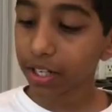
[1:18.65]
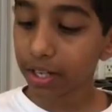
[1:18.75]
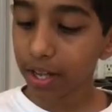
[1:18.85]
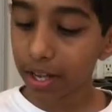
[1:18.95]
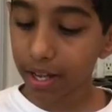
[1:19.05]
it,
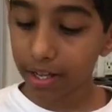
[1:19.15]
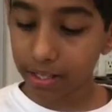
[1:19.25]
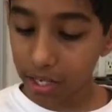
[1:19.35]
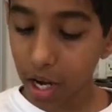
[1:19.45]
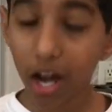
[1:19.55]

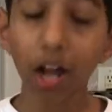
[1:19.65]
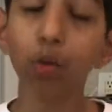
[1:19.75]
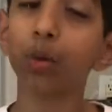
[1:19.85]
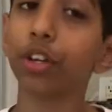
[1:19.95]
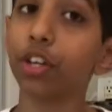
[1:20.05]
and I
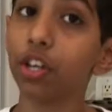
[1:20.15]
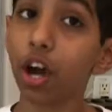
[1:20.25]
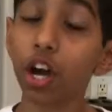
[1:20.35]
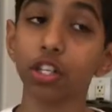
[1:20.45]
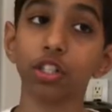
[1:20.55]
would
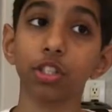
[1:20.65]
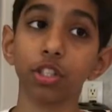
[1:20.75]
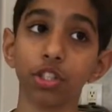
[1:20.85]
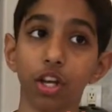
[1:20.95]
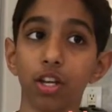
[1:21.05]
not
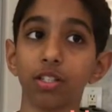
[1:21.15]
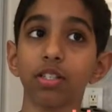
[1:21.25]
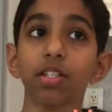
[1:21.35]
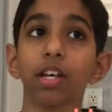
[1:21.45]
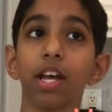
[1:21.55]

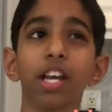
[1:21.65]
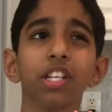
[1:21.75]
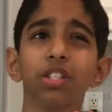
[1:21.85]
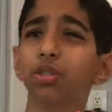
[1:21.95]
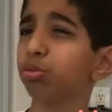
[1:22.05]
suggest,
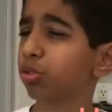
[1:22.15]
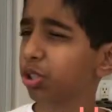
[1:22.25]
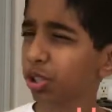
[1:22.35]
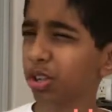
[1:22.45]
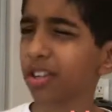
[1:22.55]
and you
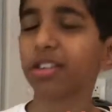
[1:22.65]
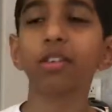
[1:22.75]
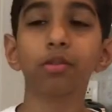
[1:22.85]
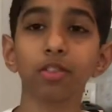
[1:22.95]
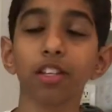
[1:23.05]

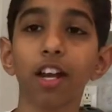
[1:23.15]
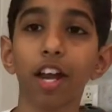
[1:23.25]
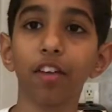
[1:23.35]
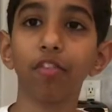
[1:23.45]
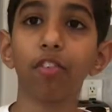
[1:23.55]
shouldn't use the
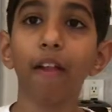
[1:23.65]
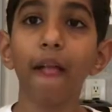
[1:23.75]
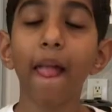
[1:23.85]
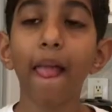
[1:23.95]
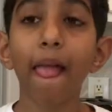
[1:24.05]
knife,
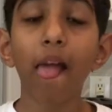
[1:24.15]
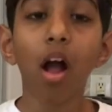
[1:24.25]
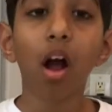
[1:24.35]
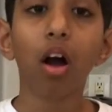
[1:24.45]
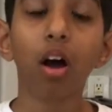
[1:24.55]

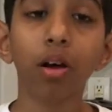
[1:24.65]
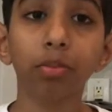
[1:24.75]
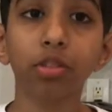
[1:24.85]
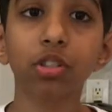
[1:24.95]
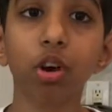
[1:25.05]

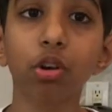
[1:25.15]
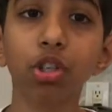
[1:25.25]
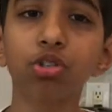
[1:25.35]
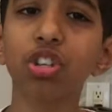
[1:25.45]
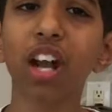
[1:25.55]
um, so
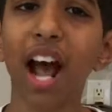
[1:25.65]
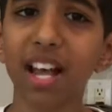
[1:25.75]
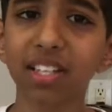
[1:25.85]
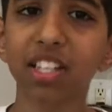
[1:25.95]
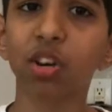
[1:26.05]
you should
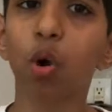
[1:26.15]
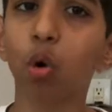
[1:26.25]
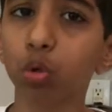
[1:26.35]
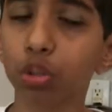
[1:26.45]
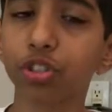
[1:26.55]
ask an
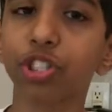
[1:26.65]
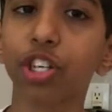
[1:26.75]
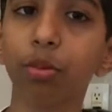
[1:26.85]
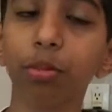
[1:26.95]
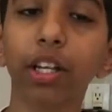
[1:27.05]
older
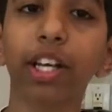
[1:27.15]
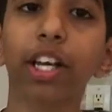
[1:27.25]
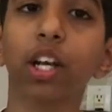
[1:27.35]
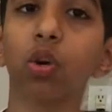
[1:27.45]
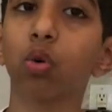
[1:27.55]

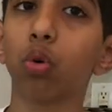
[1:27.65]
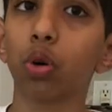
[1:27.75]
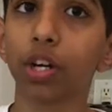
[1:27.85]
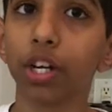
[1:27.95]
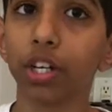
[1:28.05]
sibling
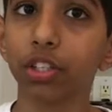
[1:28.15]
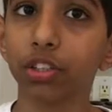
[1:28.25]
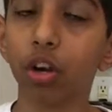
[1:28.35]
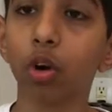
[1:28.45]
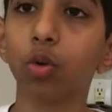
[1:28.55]
or an
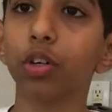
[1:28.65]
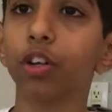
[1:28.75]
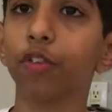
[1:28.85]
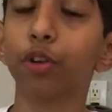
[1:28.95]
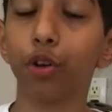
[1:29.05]
adult
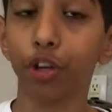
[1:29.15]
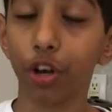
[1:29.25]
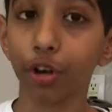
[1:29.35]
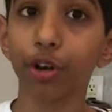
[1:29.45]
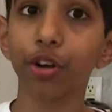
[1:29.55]
if you're
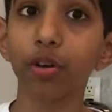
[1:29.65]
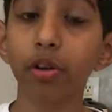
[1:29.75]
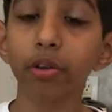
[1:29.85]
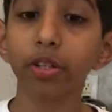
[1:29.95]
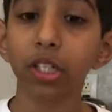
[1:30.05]
younger.
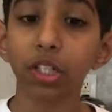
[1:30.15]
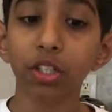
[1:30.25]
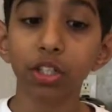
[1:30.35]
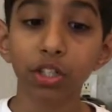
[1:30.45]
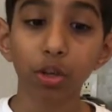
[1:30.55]

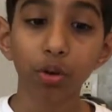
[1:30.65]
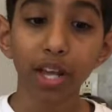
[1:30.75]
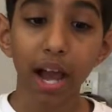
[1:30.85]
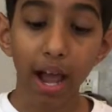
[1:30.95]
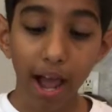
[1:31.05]
So
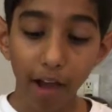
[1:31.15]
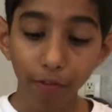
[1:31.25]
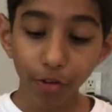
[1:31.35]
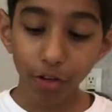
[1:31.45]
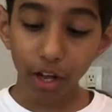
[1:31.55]
yeah,
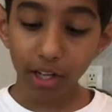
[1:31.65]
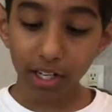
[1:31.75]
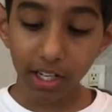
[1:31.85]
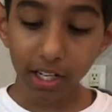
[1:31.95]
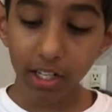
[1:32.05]
after
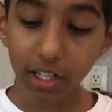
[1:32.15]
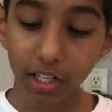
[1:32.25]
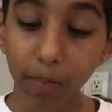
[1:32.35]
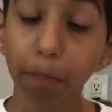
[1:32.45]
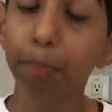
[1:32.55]
cutting it
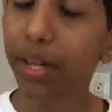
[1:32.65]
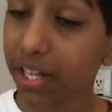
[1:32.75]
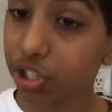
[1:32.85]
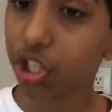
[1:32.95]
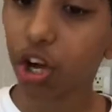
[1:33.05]
into big